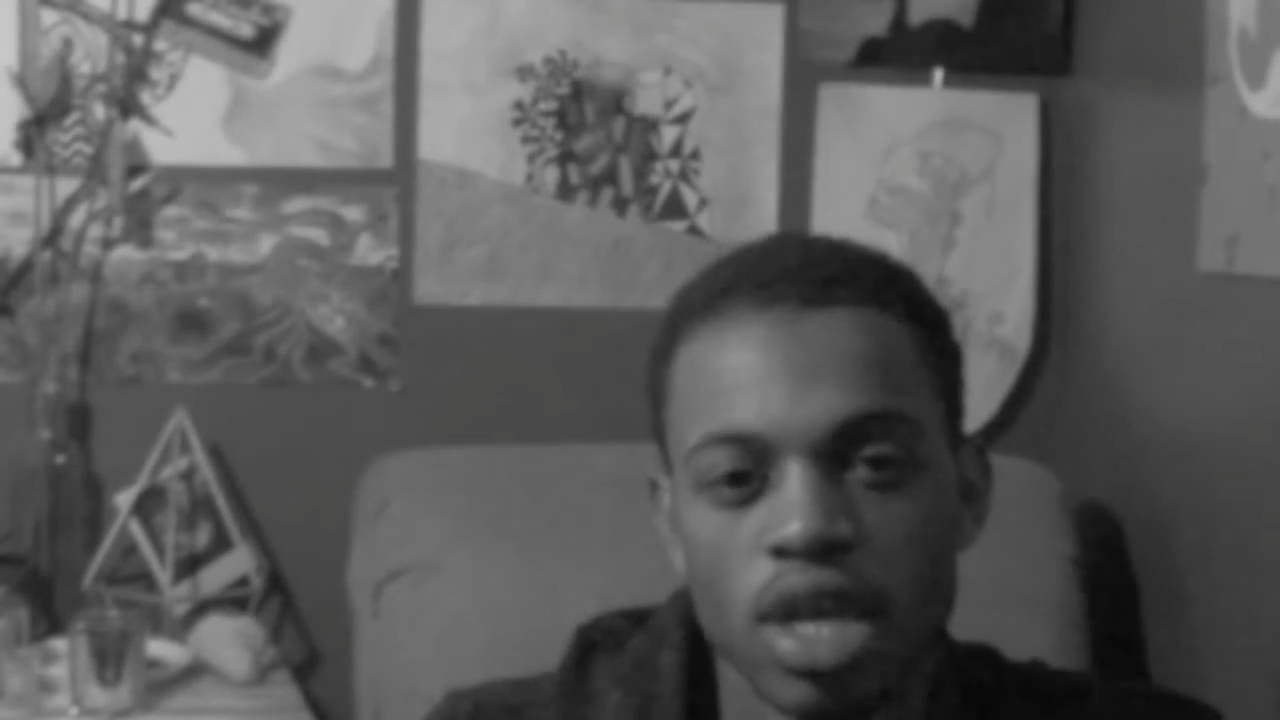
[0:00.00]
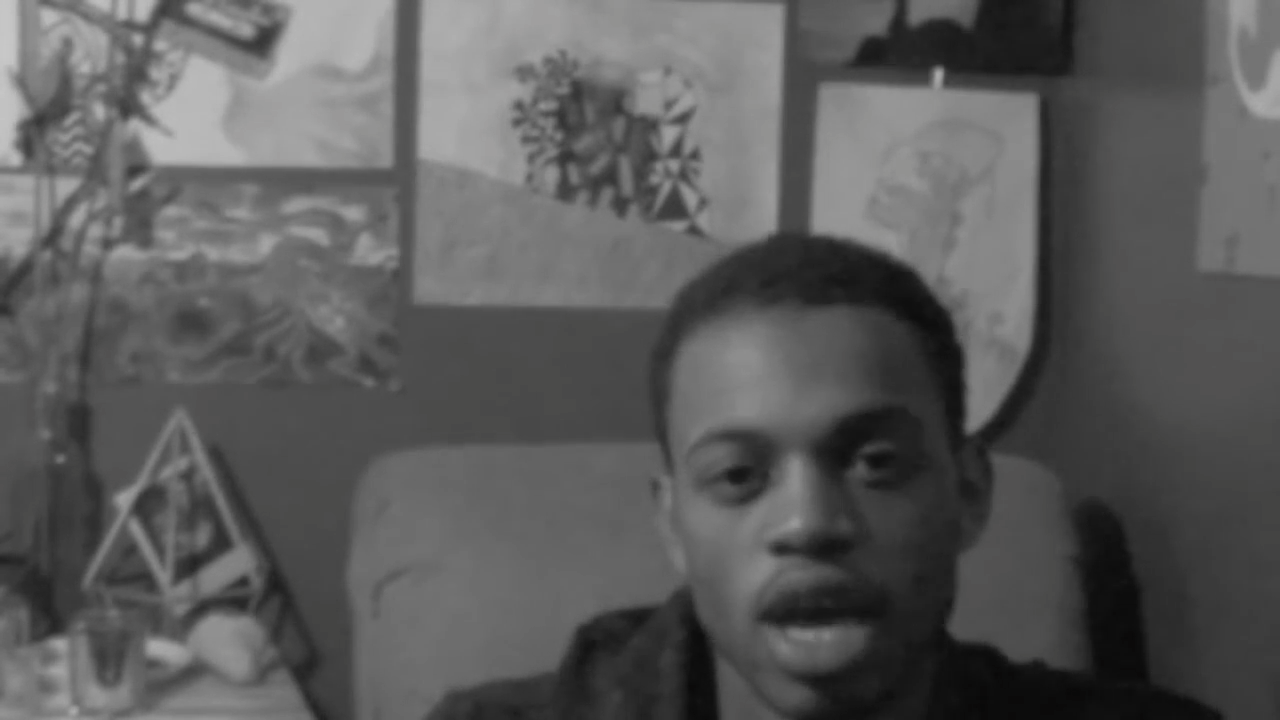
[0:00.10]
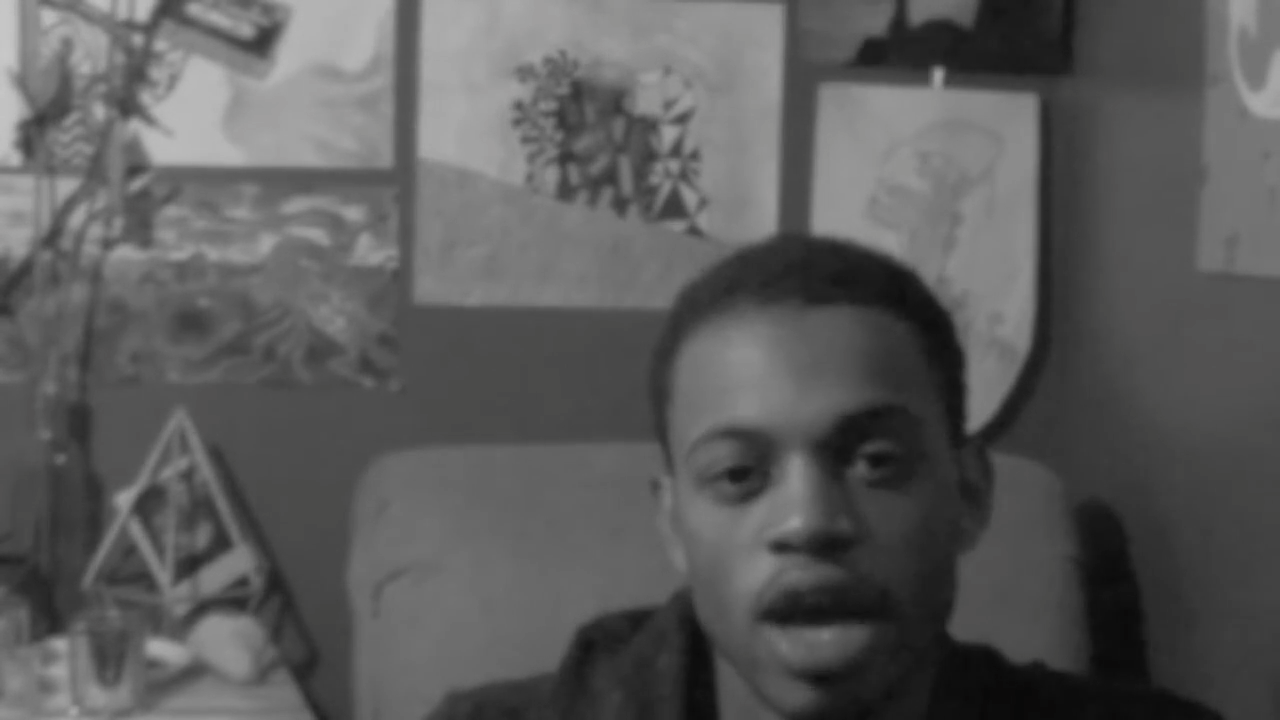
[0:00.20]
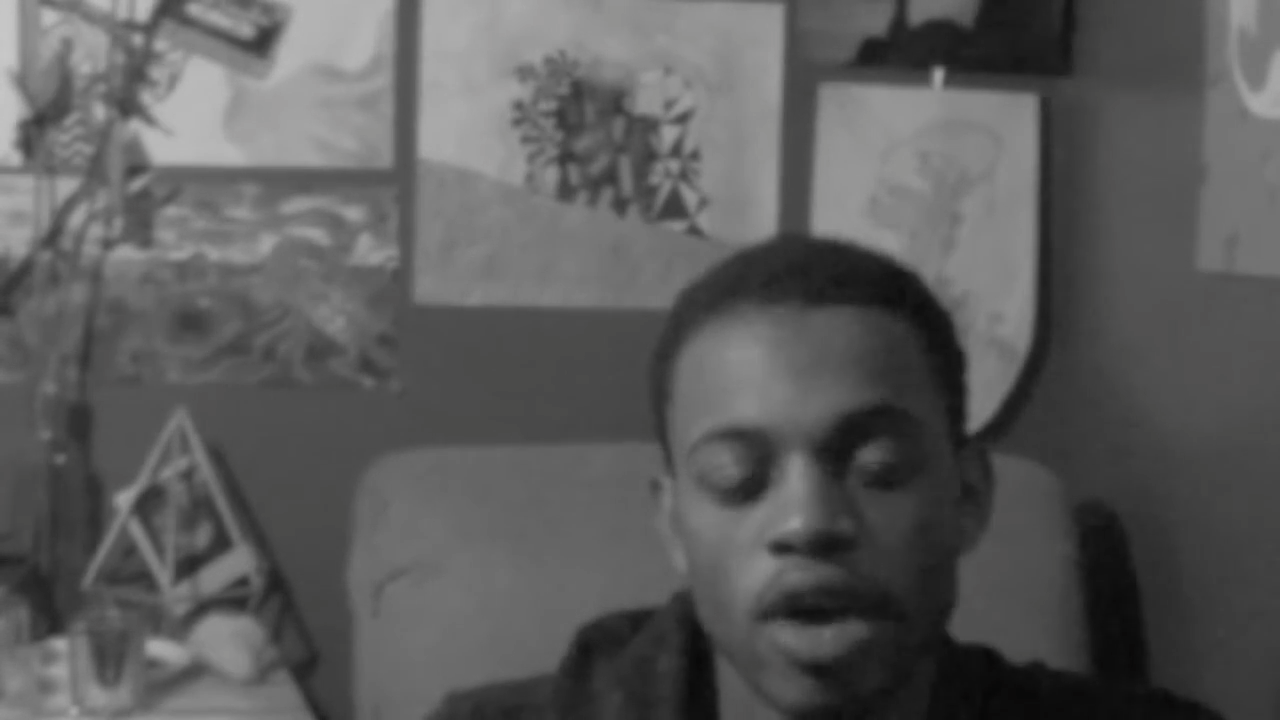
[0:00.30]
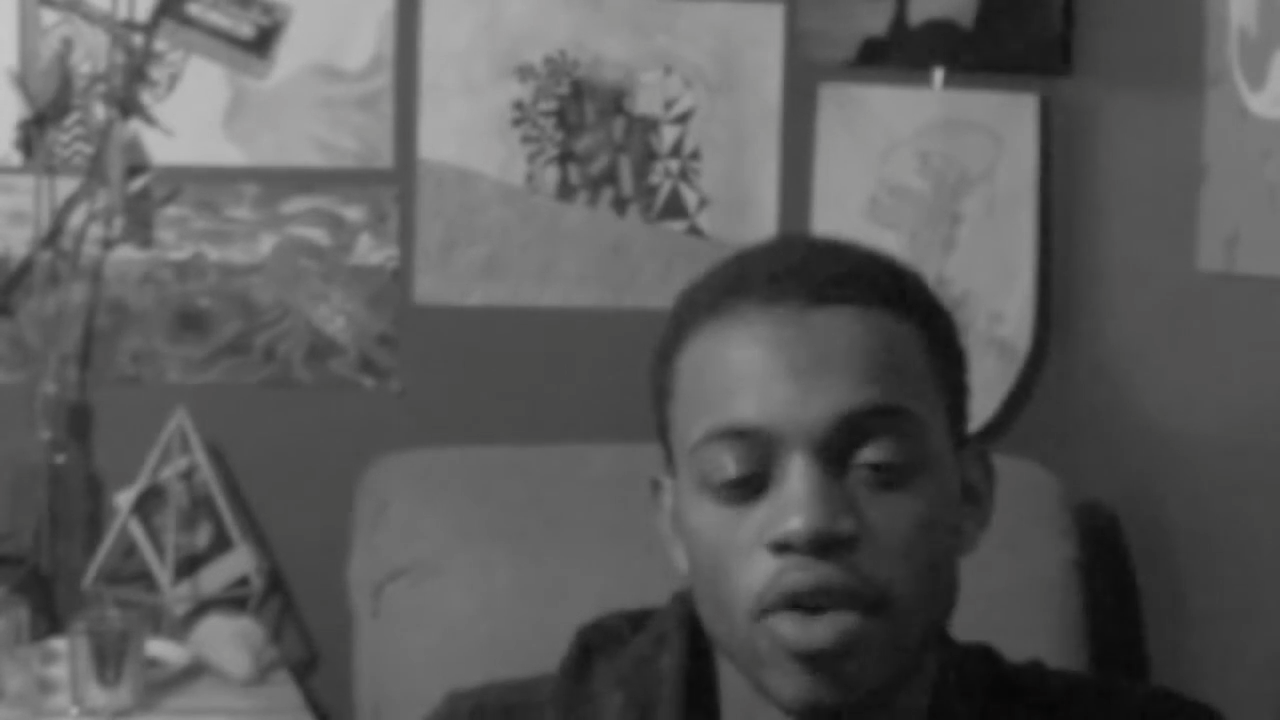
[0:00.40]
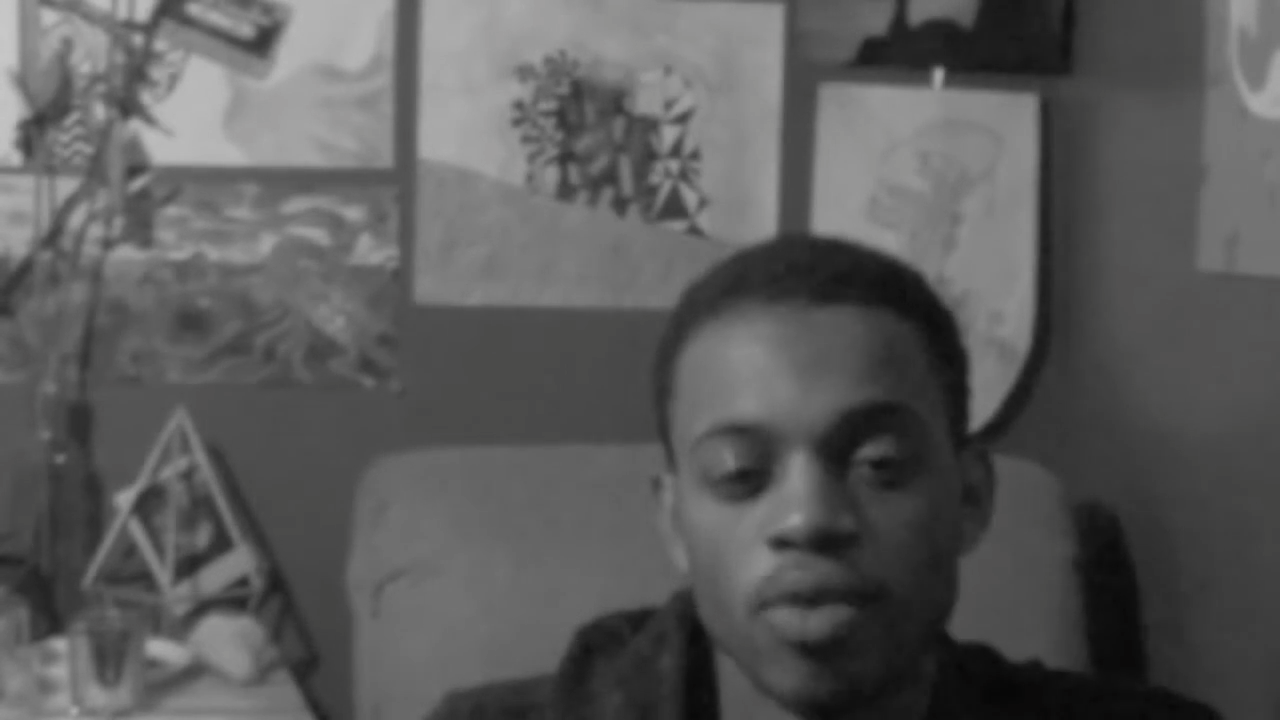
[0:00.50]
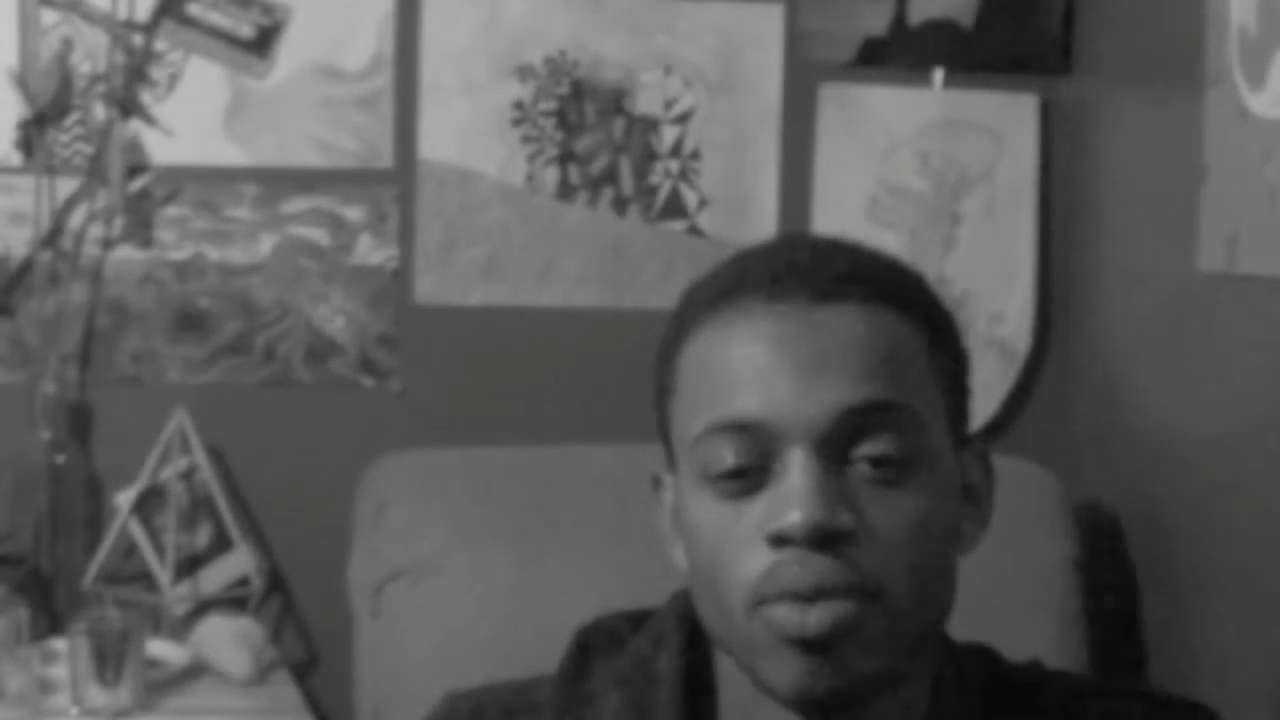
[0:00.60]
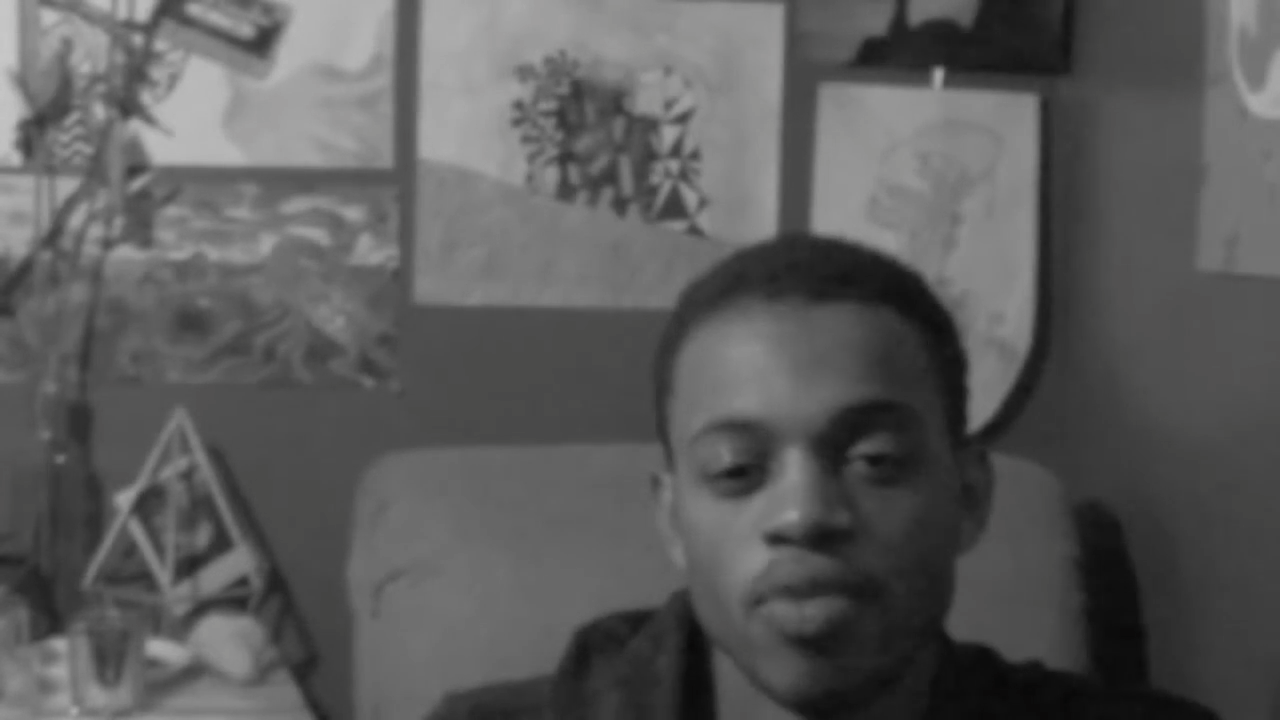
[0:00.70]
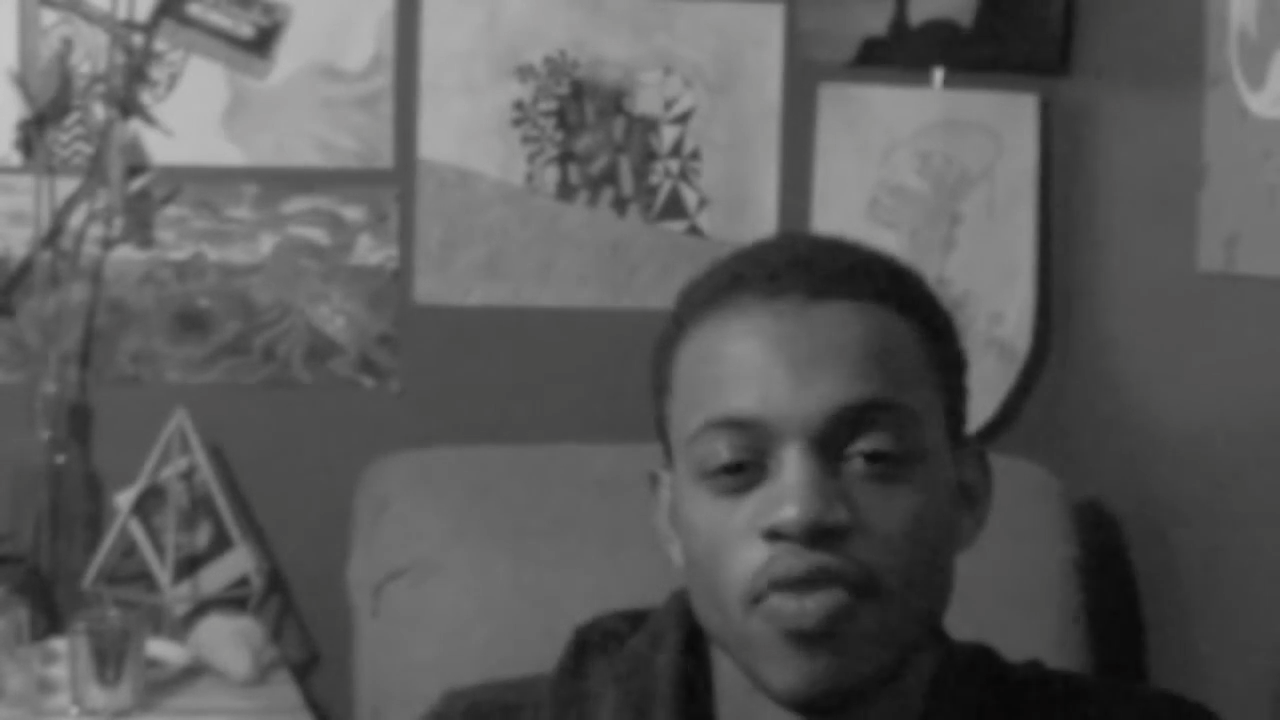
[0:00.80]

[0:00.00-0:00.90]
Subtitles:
how